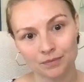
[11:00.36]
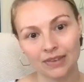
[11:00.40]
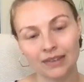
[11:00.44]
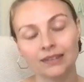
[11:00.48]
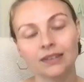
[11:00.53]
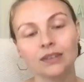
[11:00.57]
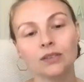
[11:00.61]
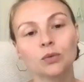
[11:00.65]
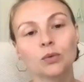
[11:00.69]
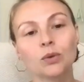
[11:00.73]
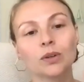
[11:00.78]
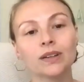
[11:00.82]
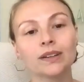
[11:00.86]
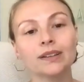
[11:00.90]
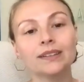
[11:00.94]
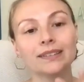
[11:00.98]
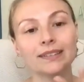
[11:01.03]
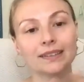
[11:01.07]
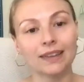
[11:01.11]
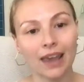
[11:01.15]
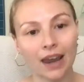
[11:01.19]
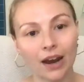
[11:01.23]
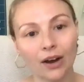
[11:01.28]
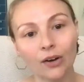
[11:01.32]
This is really
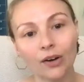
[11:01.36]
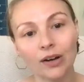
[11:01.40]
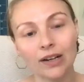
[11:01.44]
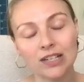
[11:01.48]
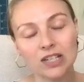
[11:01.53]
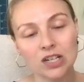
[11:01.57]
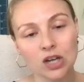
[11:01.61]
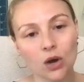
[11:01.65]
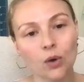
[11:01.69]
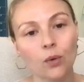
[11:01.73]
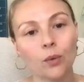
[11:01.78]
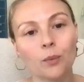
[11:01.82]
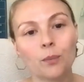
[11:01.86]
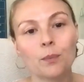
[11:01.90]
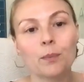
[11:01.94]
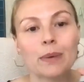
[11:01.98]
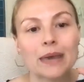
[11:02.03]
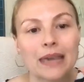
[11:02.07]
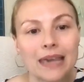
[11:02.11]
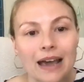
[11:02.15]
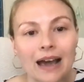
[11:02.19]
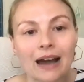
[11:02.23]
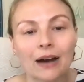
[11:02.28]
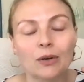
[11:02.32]
scary to go and
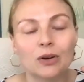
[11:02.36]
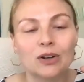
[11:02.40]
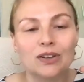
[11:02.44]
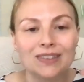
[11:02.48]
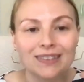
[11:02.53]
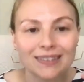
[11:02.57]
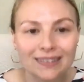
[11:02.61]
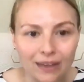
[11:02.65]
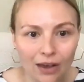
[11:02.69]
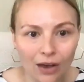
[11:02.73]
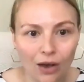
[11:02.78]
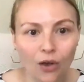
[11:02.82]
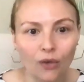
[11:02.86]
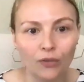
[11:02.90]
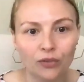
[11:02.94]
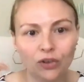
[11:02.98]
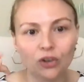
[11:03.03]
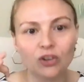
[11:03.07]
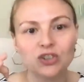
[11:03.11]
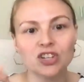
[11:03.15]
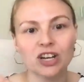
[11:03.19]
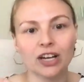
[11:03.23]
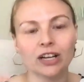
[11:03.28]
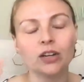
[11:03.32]
be ourselves, our
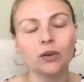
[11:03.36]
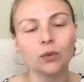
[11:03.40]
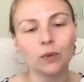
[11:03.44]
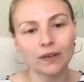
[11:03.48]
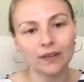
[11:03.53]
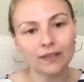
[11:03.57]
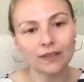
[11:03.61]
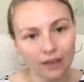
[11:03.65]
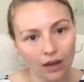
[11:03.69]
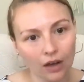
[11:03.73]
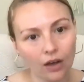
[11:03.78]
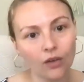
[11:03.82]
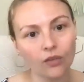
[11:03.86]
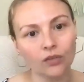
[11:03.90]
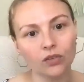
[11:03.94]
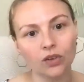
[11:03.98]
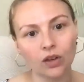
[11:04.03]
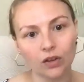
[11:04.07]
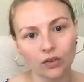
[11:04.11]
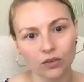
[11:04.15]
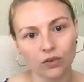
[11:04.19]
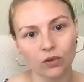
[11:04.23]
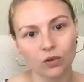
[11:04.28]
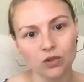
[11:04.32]
genuine selves
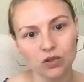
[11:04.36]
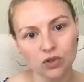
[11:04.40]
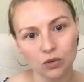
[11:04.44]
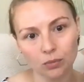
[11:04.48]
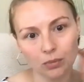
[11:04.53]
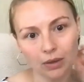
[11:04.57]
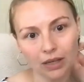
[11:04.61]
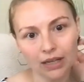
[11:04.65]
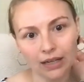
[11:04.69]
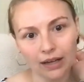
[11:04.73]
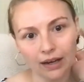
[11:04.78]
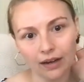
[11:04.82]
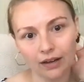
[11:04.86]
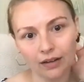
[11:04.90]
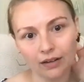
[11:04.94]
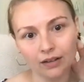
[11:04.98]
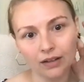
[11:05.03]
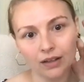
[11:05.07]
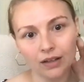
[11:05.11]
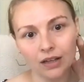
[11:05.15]
on social media.